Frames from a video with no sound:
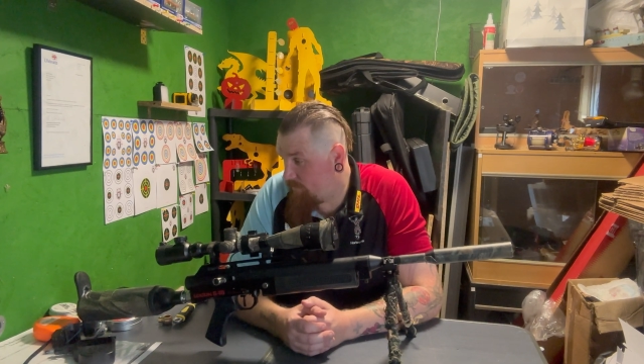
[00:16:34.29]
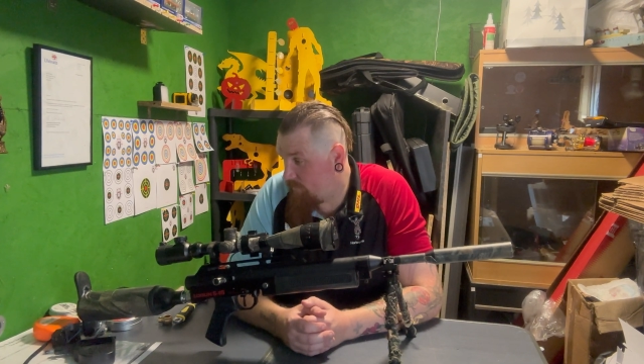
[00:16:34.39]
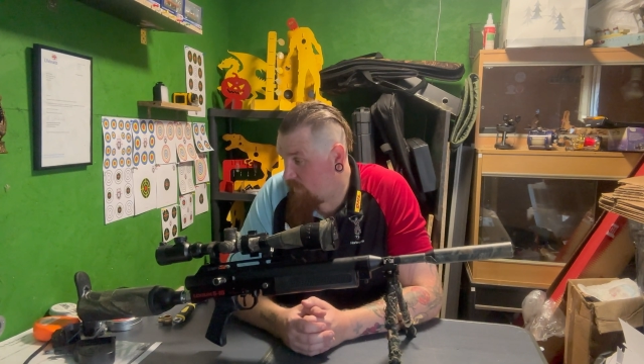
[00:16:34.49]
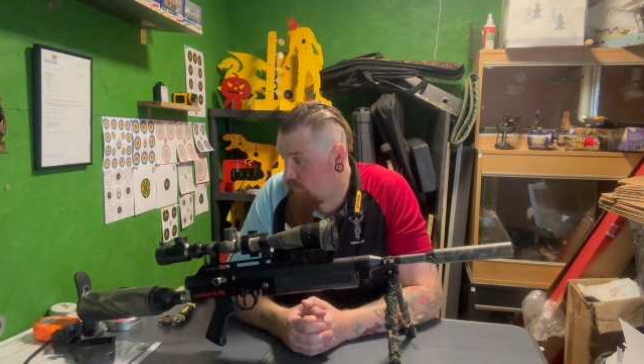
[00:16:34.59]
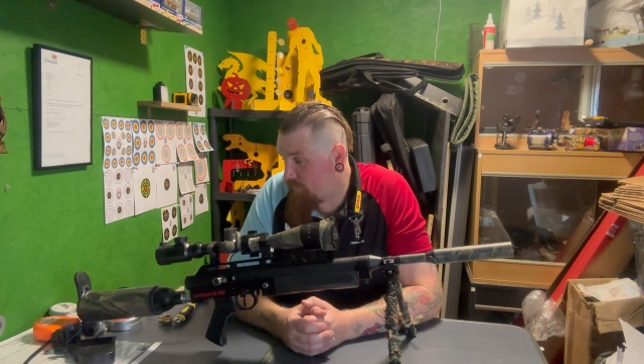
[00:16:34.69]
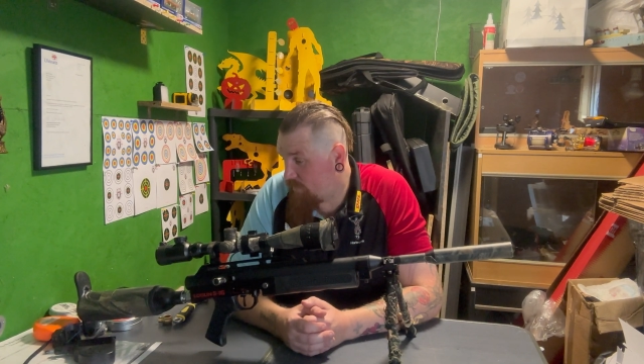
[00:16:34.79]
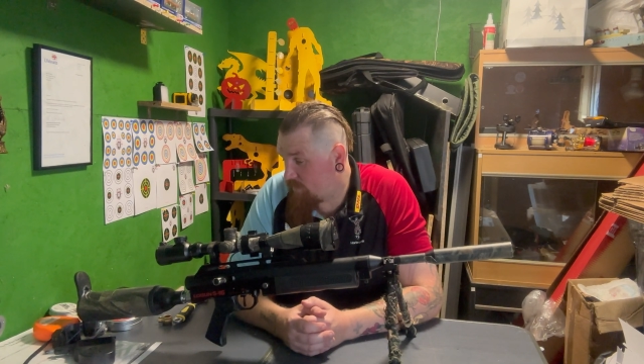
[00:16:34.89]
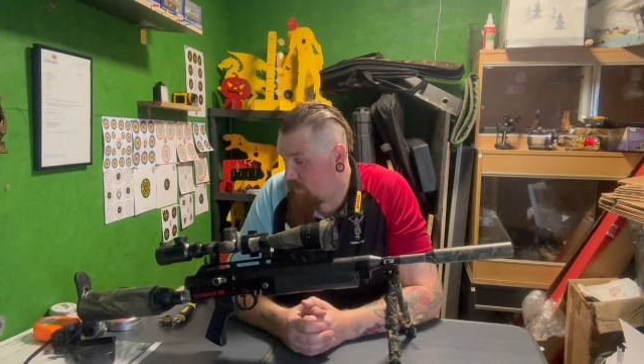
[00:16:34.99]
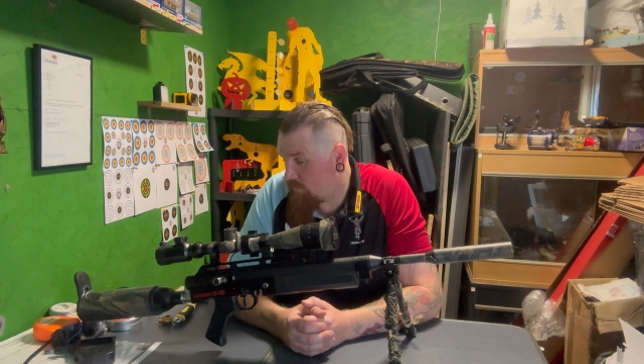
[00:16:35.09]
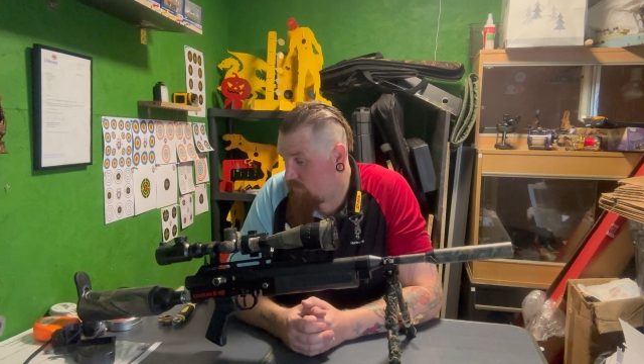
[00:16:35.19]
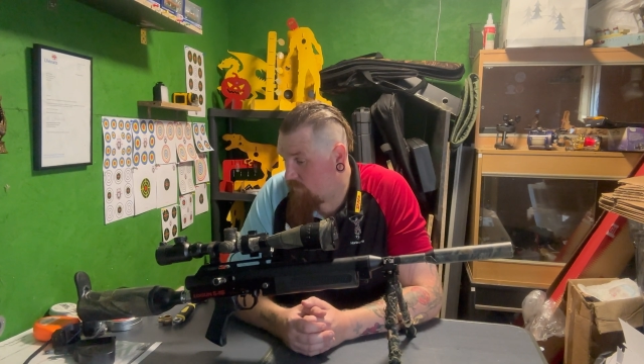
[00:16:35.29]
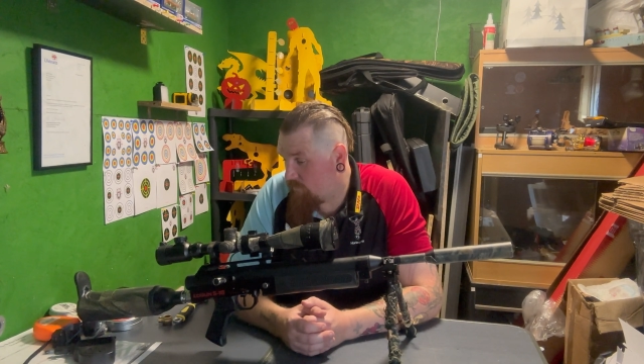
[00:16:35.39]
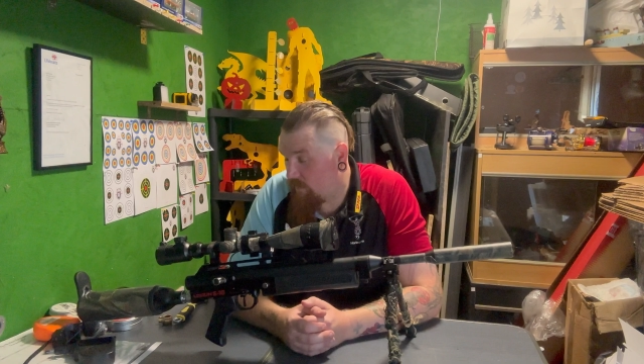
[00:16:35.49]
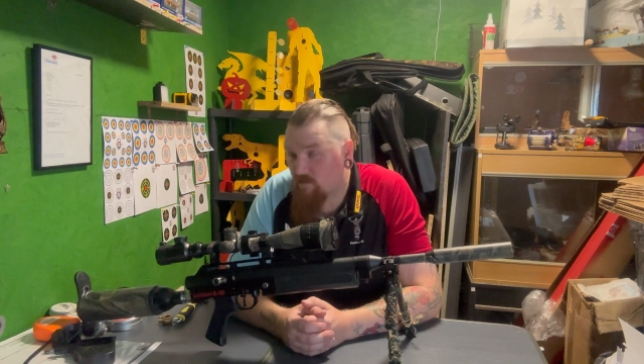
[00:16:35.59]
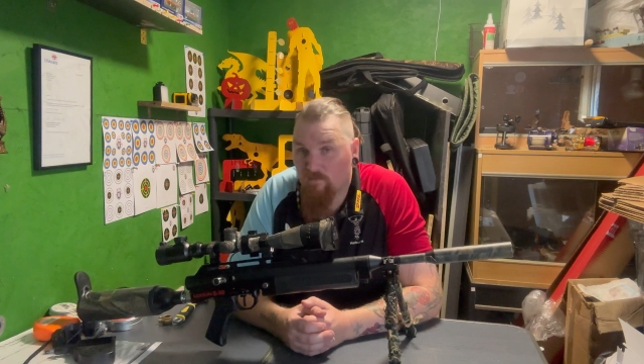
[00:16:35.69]
I love this gun.
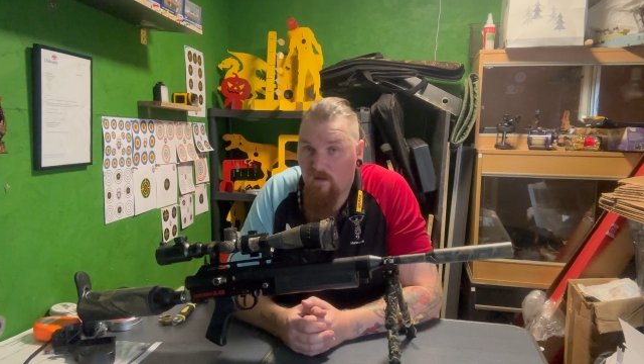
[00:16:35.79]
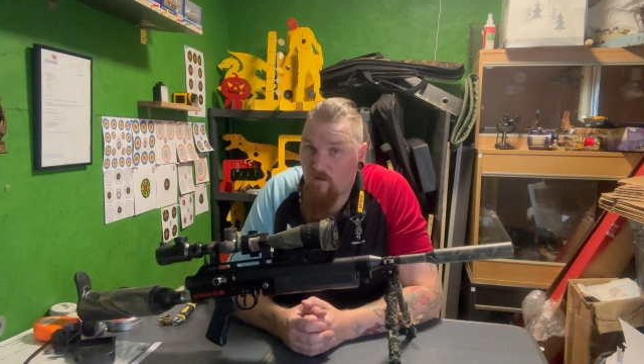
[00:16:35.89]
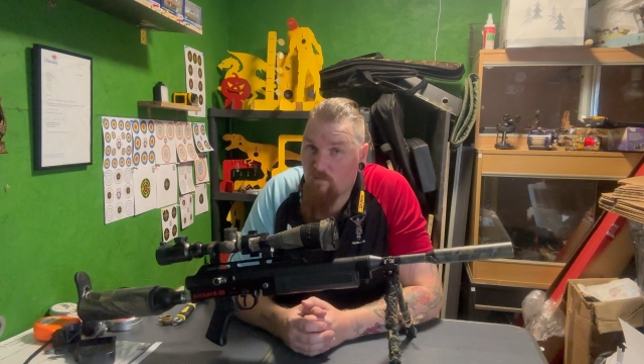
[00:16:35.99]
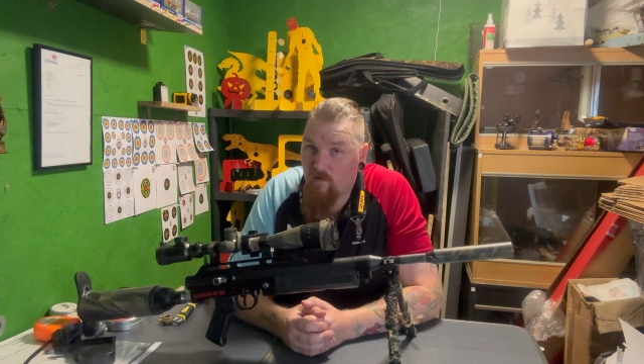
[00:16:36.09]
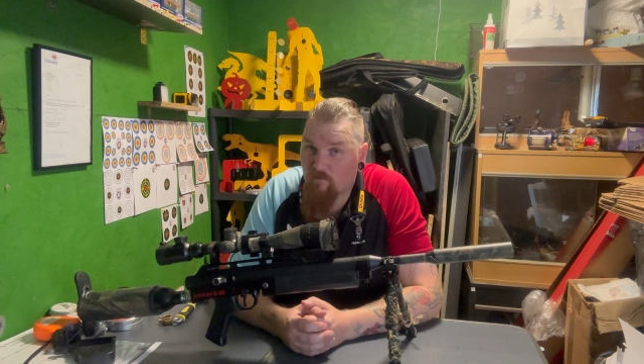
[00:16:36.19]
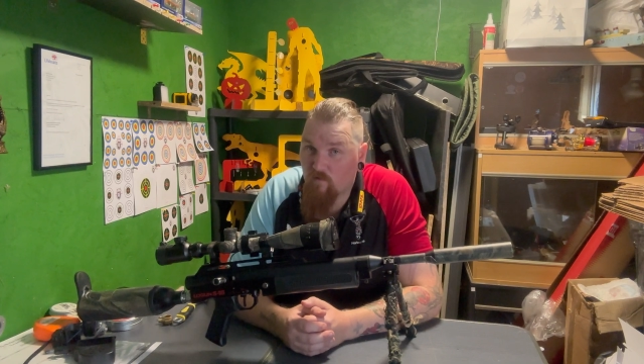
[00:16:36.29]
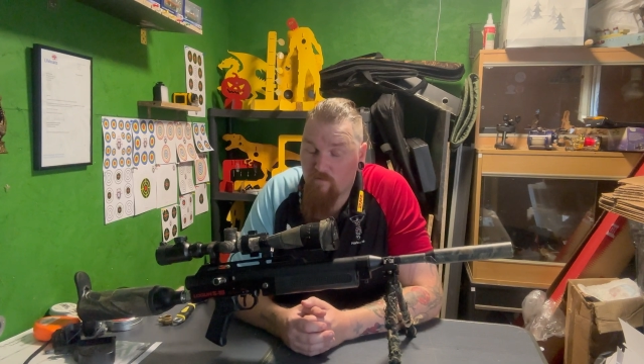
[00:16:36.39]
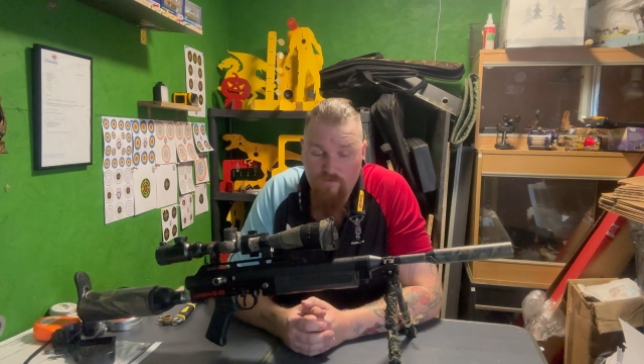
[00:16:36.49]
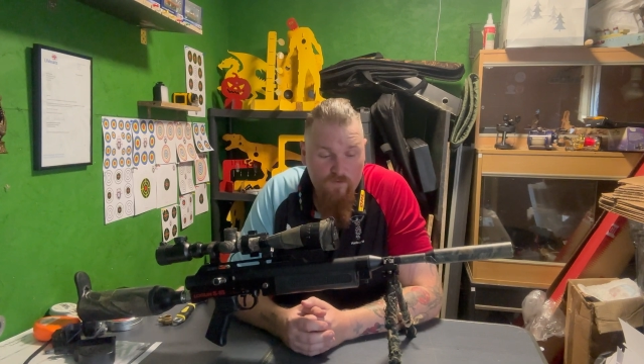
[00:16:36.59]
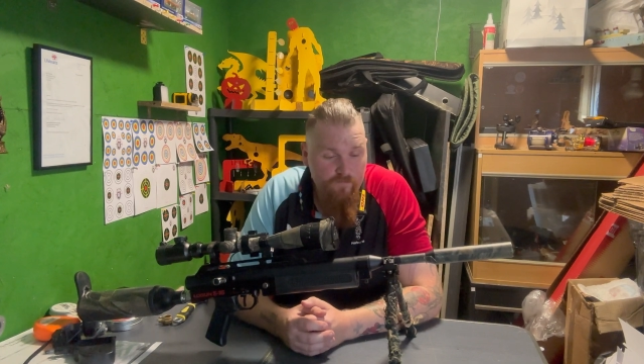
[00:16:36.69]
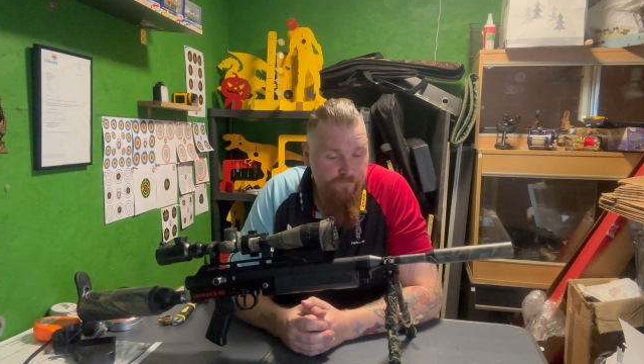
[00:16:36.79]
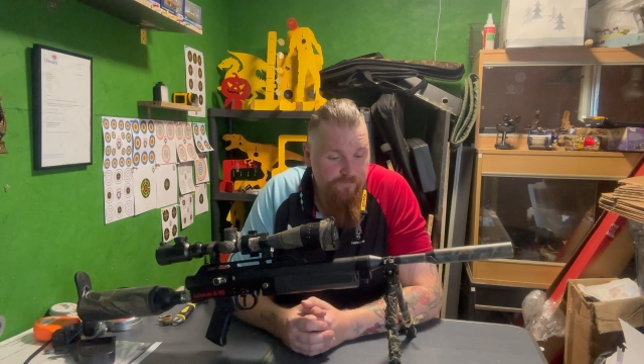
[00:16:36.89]
It's a Marmite rifle.